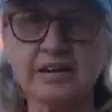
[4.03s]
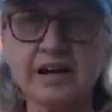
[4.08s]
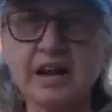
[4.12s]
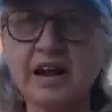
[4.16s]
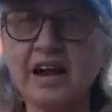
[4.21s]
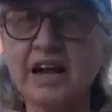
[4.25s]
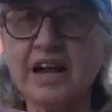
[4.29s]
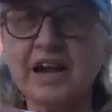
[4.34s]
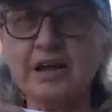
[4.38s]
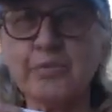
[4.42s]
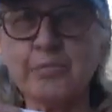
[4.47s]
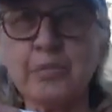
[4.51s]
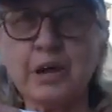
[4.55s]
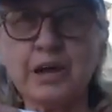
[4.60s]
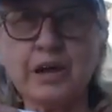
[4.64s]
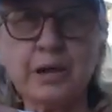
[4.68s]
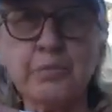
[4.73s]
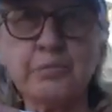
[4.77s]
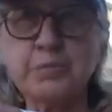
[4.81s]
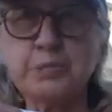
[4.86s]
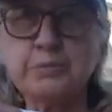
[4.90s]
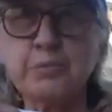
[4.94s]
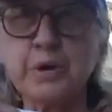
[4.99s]
Hi, my
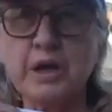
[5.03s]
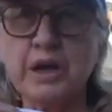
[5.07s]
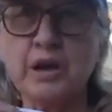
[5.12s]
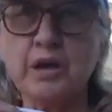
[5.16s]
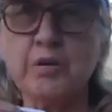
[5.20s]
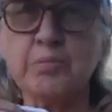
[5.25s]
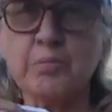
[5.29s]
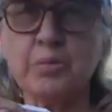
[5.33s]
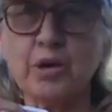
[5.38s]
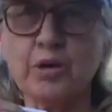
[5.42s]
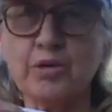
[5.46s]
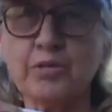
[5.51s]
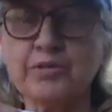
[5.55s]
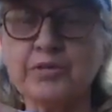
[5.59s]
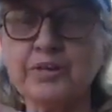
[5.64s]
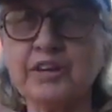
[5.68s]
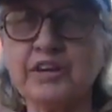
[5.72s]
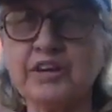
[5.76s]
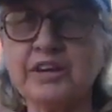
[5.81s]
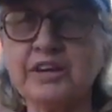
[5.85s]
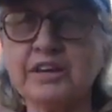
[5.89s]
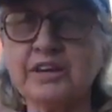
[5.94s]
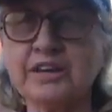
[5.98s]
name's Pam
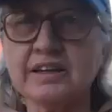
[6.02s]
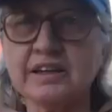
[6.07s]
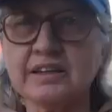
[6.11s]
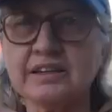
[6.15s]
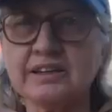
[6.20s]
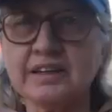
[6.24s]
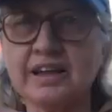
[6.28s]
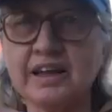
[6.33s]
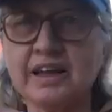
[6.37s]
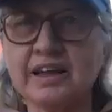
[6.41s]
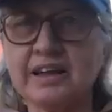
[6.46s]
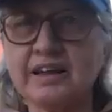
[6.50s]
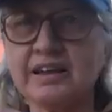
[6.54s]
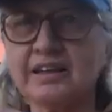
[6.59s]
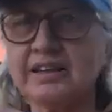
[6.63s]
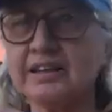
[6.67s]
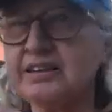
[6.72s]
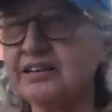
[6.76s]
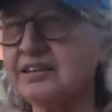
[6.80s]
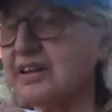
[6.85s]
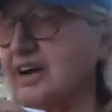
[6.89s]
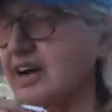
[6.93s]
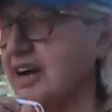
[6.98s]
Murphy,
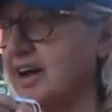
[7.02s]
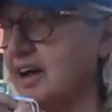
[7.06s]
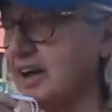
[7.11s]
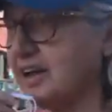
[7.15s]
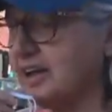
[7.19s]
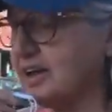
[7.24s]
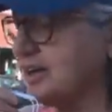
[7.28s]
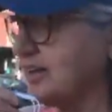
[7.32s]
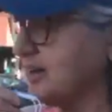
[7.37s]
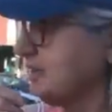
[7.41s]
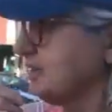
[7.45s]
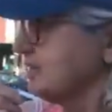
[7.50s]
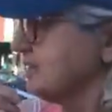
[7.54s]
and I